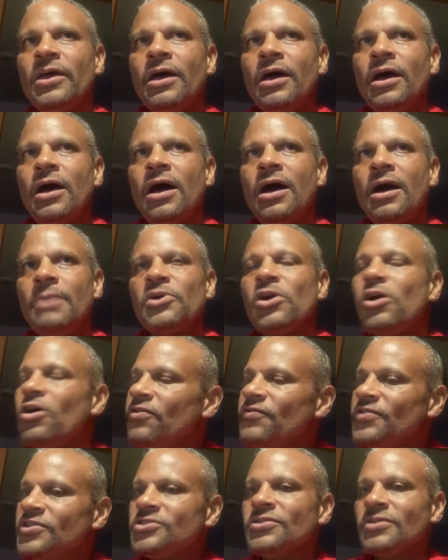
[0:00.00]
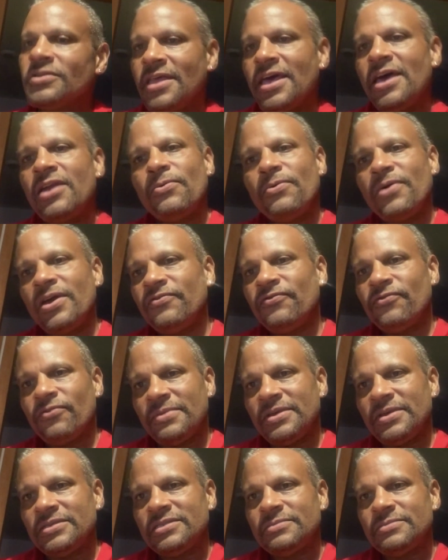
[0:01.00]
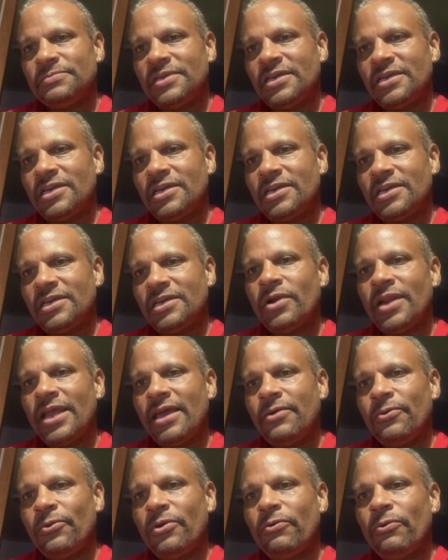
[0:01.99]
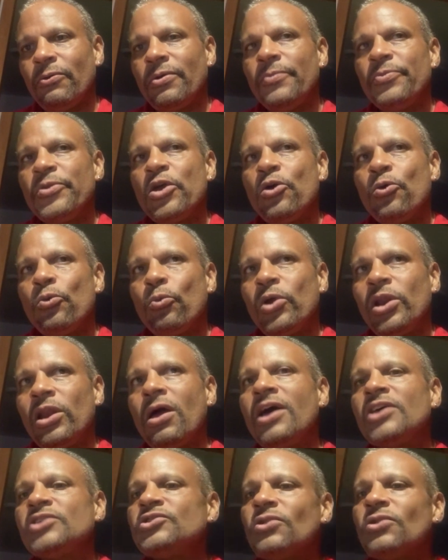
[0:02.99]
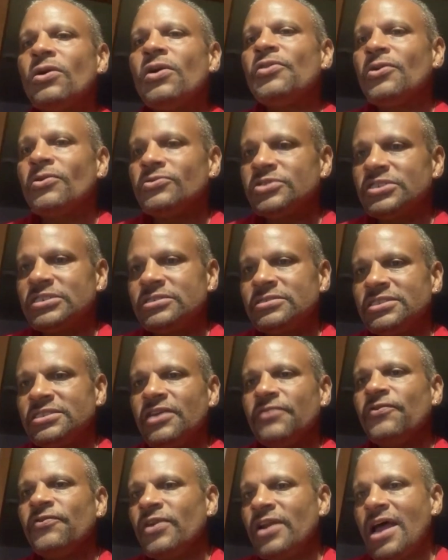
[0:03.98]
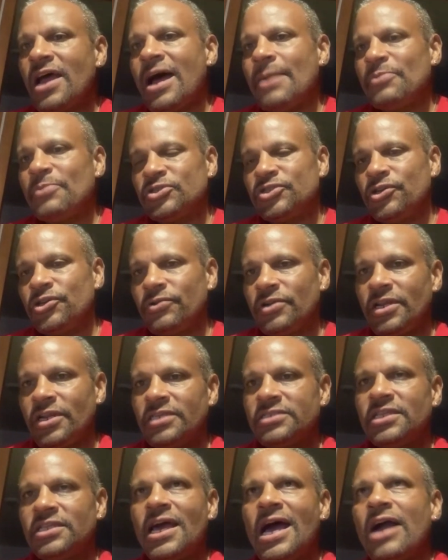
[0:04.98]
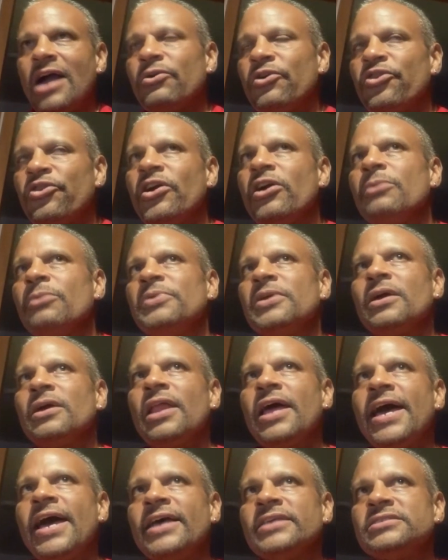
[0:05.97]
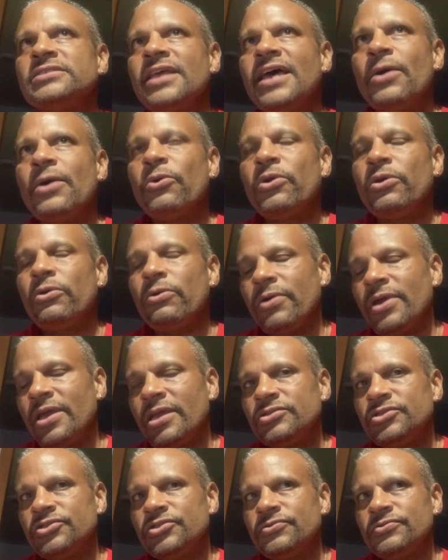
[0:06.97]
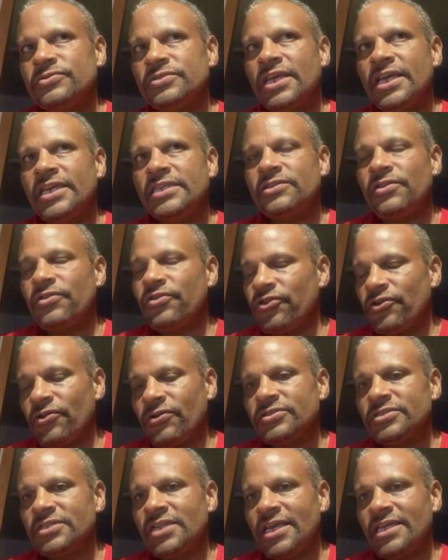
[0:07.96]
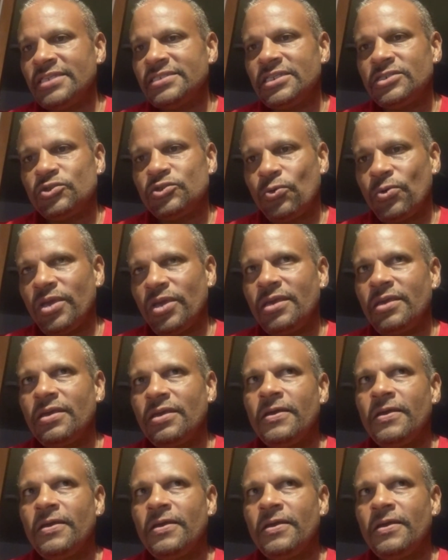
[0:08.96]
COVID took that away from us because we lost all those different opportunities. The aquatherapy class that we were in Tuesdays and Thursdays each week,